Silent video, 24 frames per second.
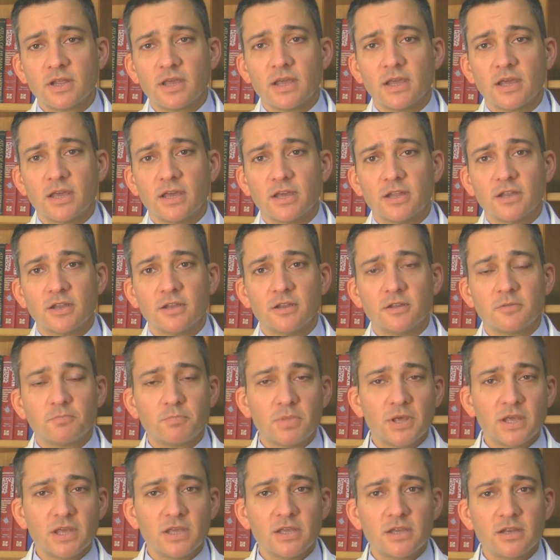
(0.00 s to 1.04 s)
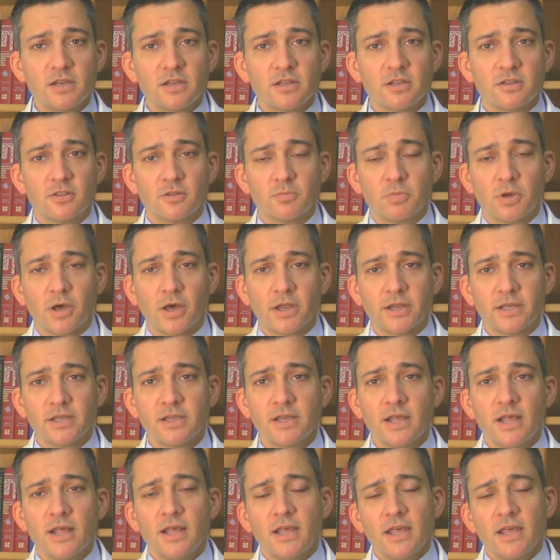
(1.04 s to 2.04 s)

and pain in the body